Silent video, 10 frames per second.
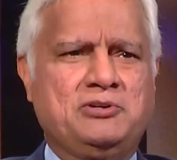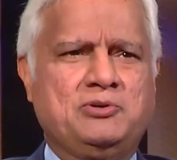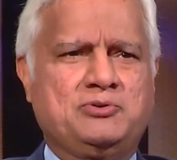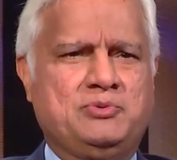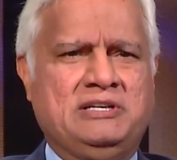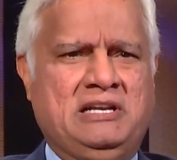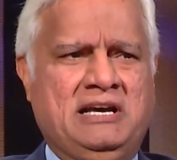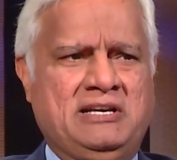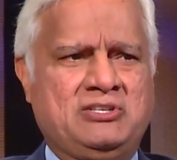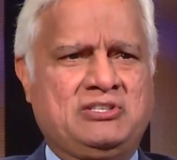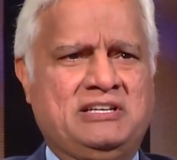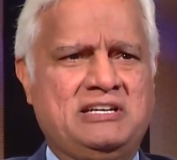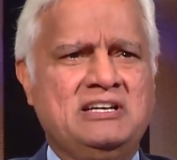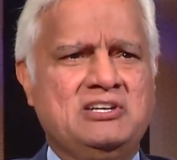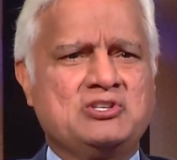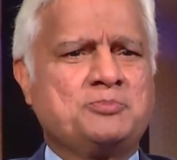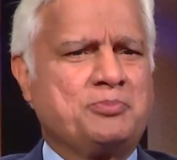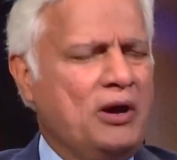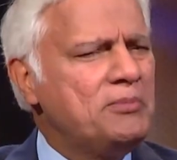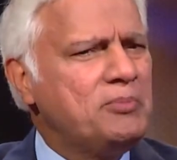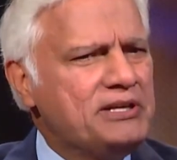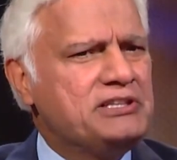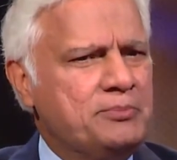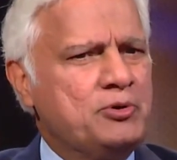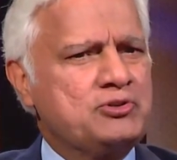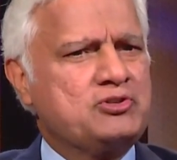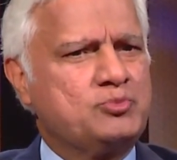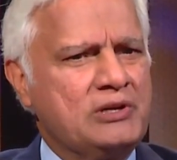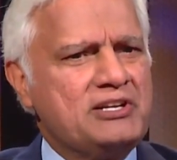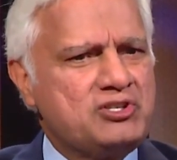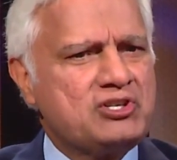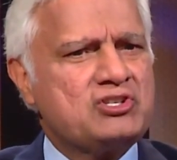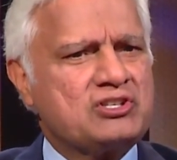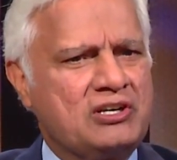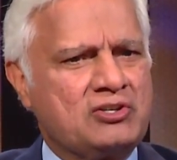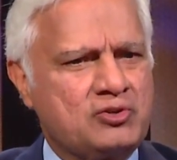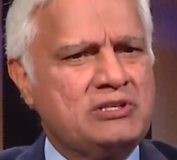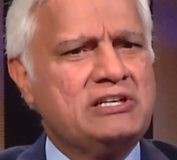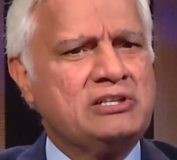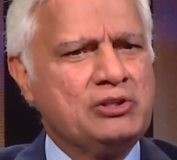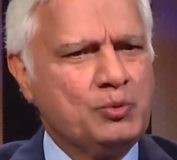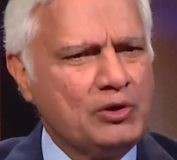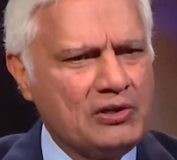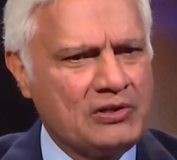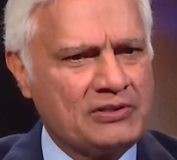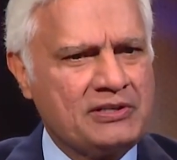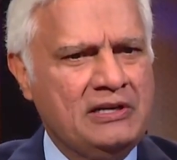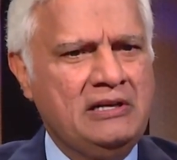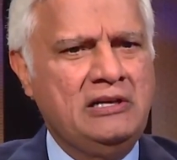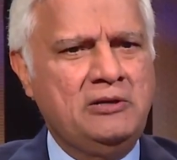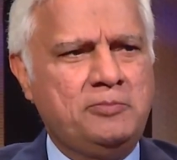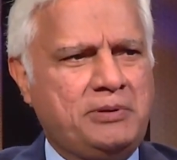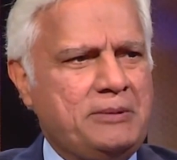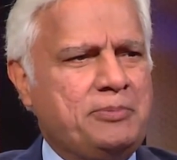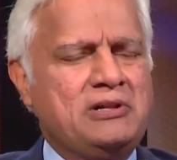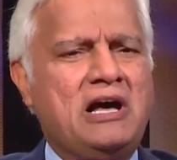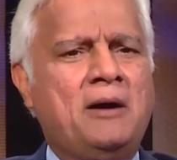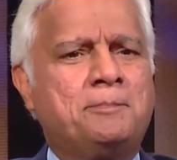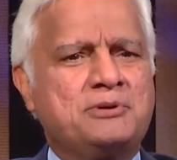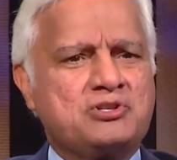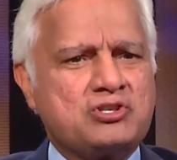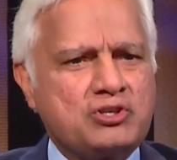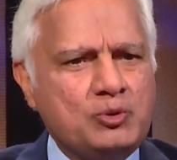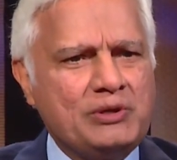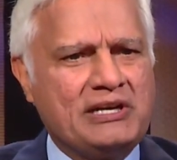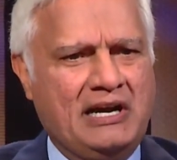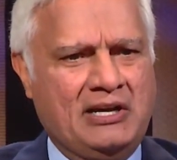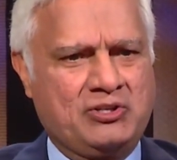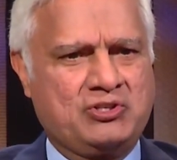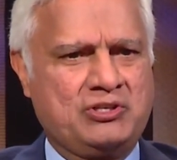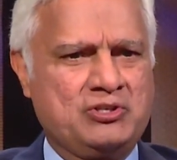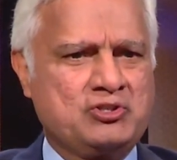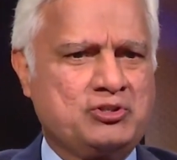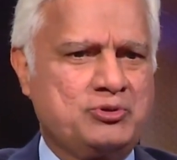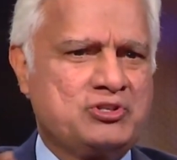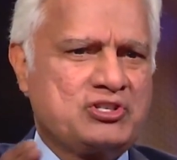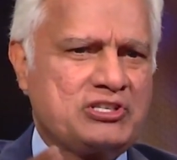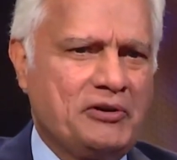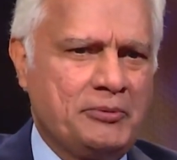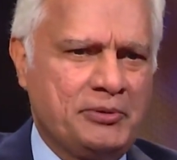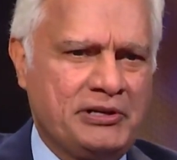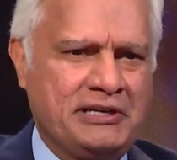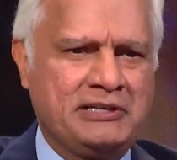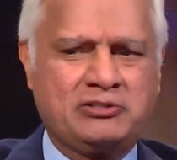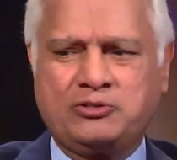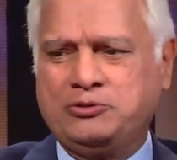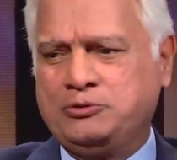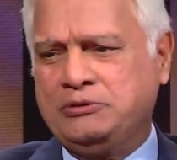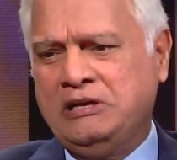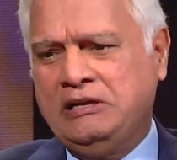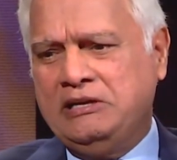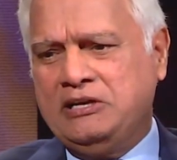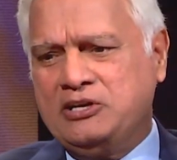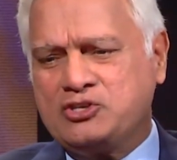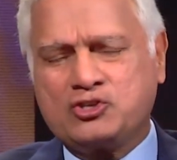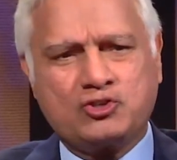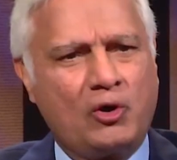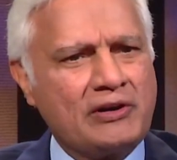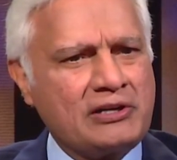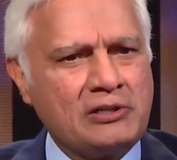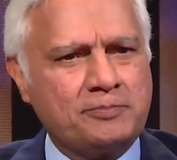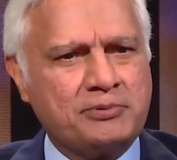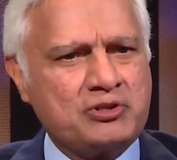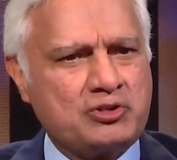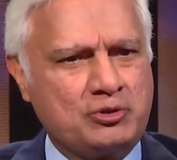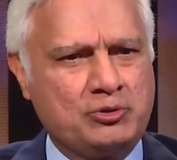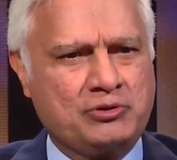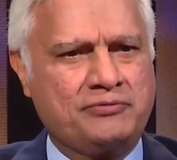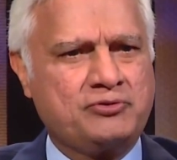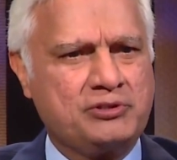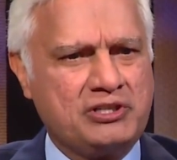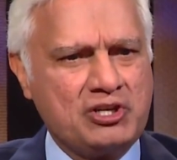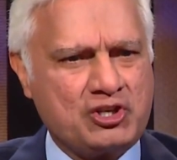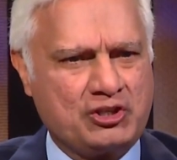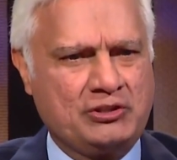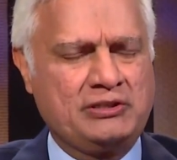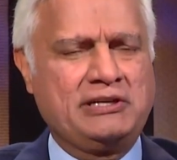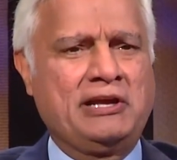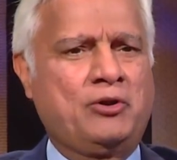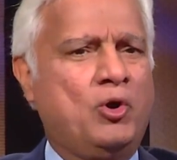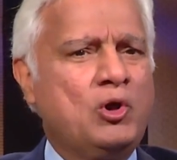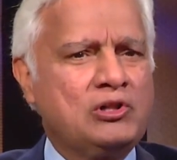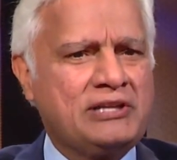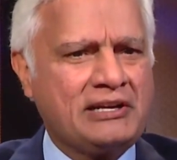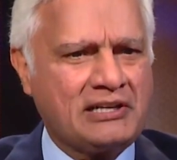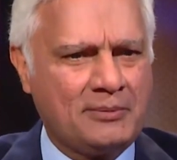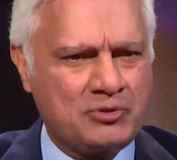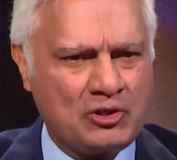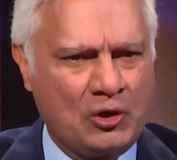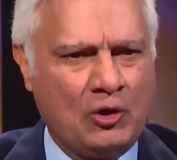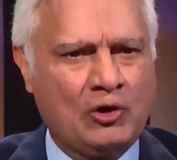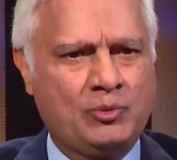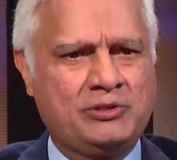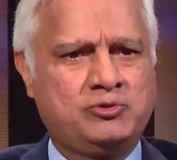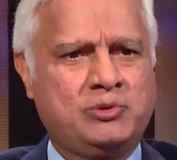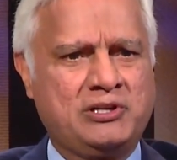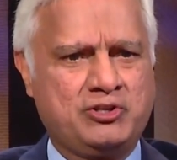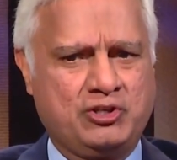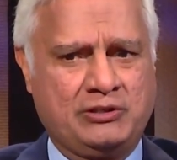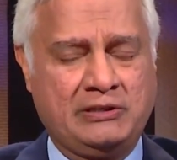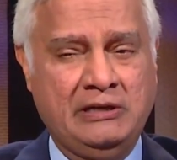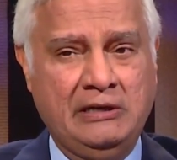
don't realize that India is probably the most religious country in the world. People are pursuing answers through ceremony, through historical pursuit of tradition, and all that comes along with religion.